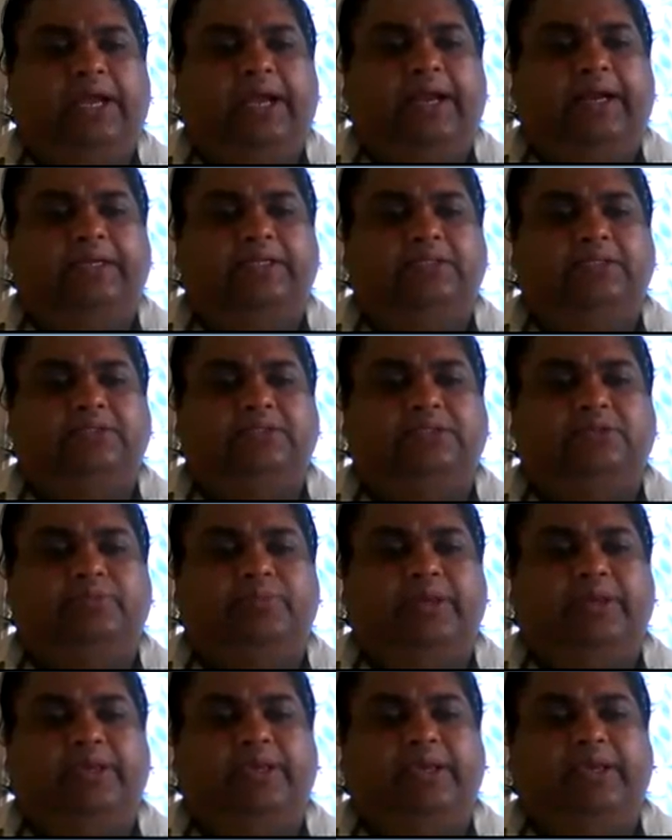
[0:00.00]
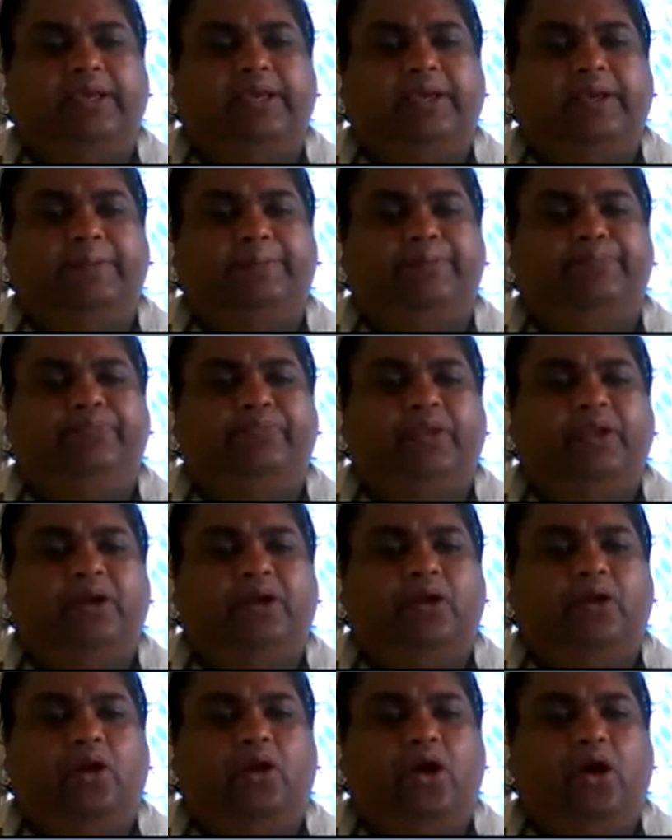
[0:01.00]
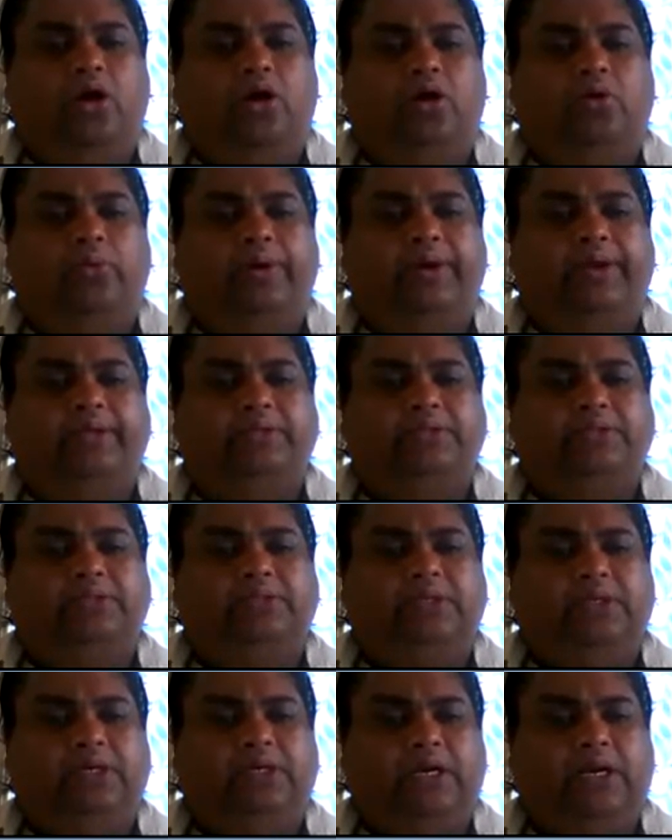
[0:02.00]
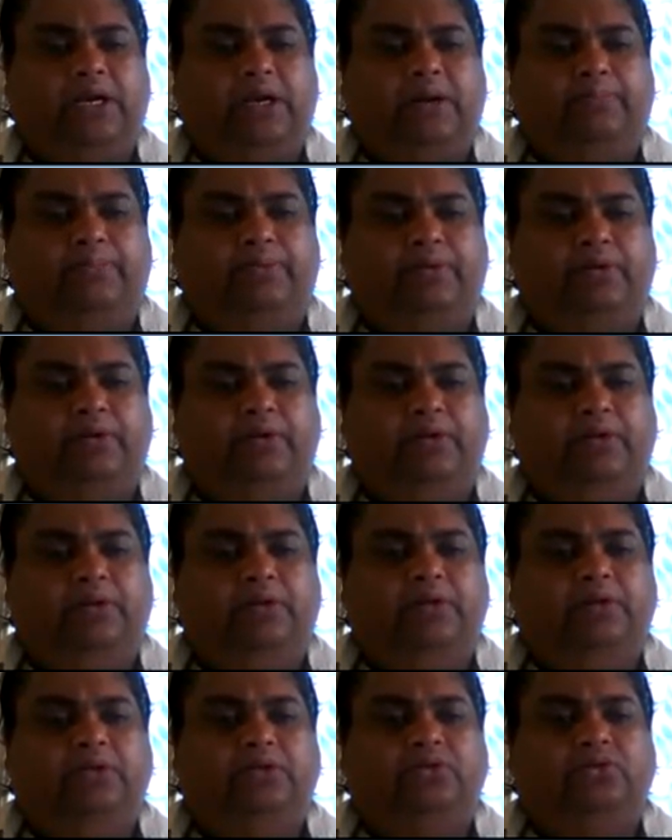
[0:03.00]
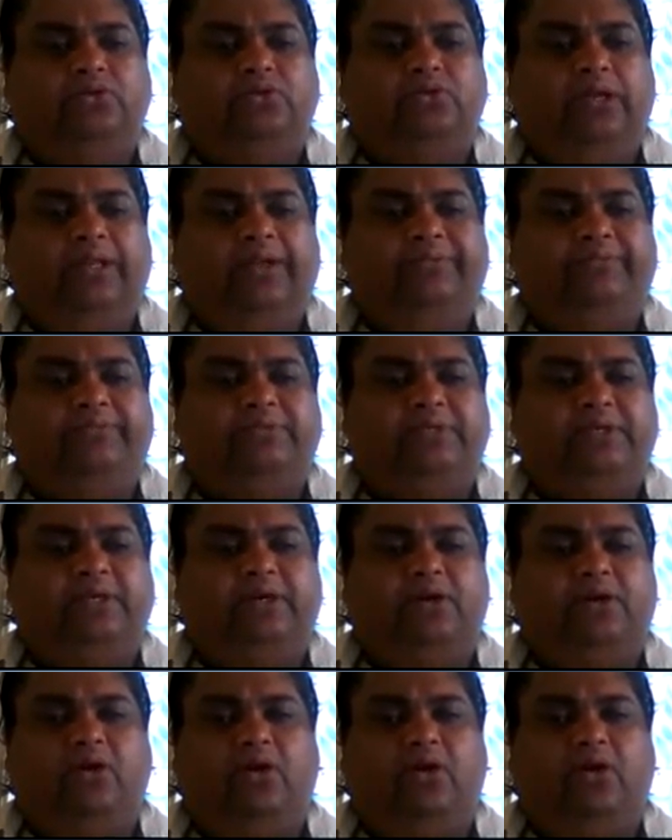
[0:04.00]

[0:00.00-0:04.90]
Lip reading: and this is making a clockwise couple. So left side